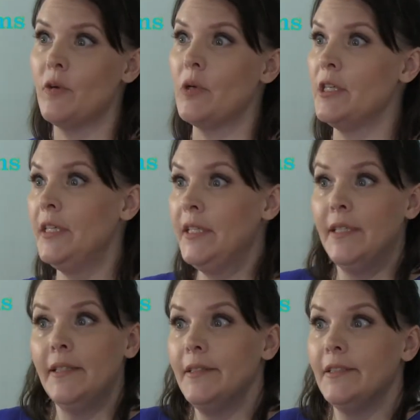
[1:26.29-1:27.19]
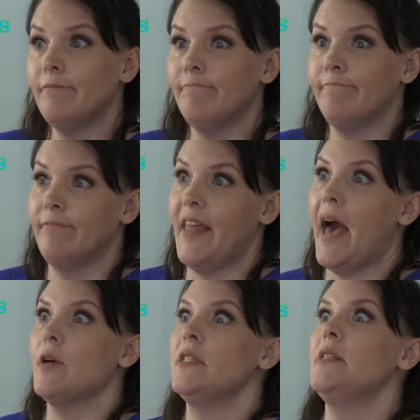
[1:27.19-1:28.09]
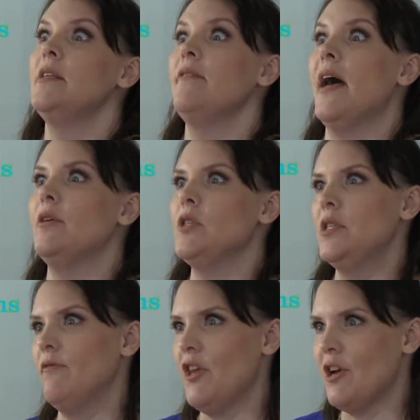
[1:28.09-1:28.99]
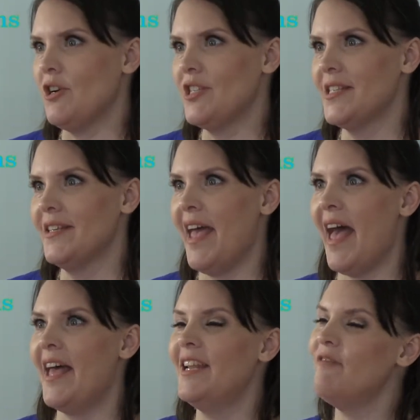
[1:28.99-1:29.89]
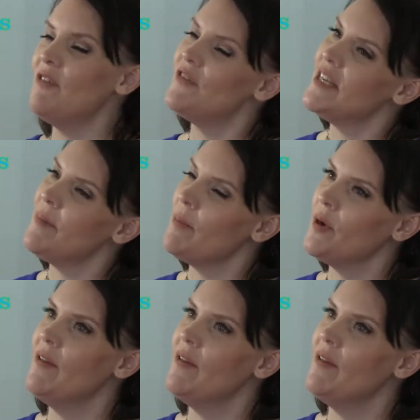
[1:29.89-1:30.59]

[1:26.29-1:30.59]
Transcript: for thousands and thousands of years. And if you've seen my